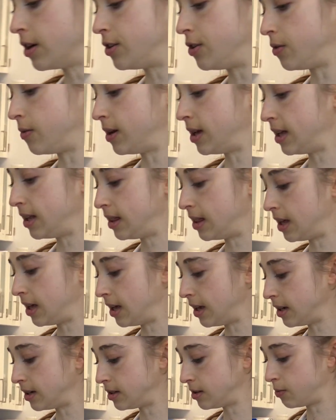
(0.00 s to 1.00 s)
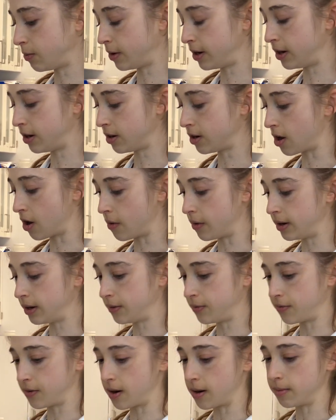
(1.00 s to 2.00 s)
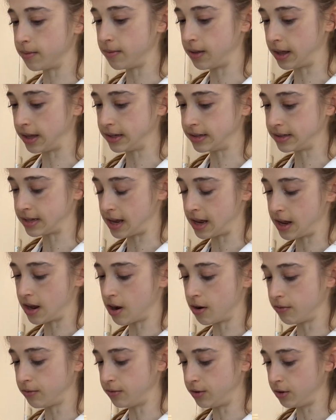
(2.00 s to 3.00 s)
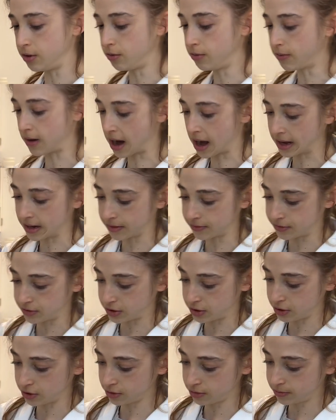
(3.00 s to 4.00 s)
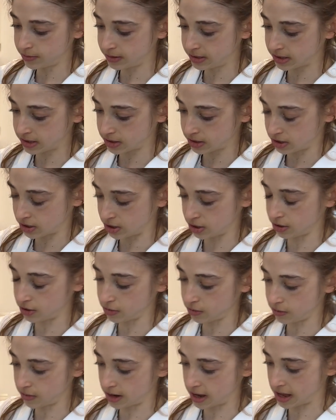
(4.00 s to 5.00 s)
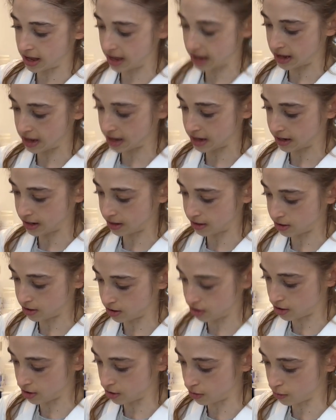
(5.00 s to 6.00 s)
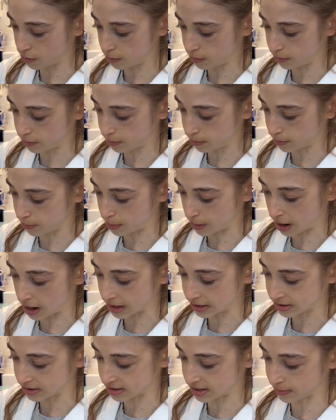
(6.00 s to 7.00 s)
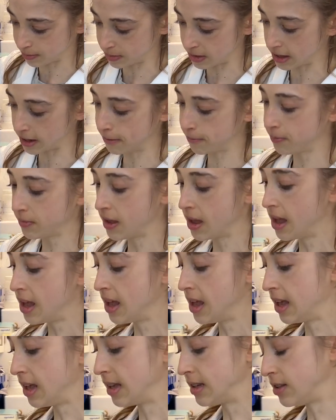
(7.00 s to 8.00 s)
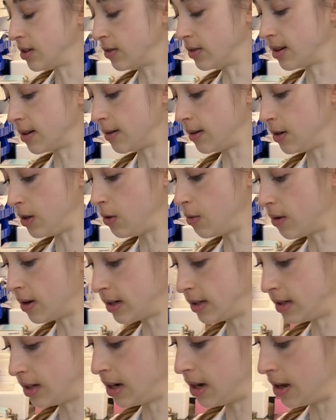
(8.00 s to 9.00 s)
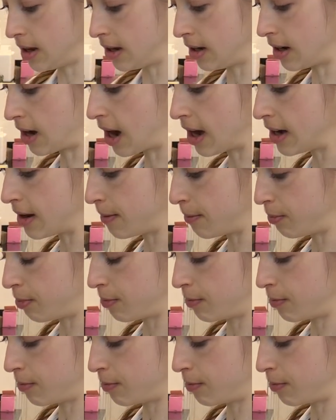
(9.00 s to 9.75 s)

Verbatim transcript: doing things where you're going from like say a new rack of tubes to a new box or something, so some, you want to kind of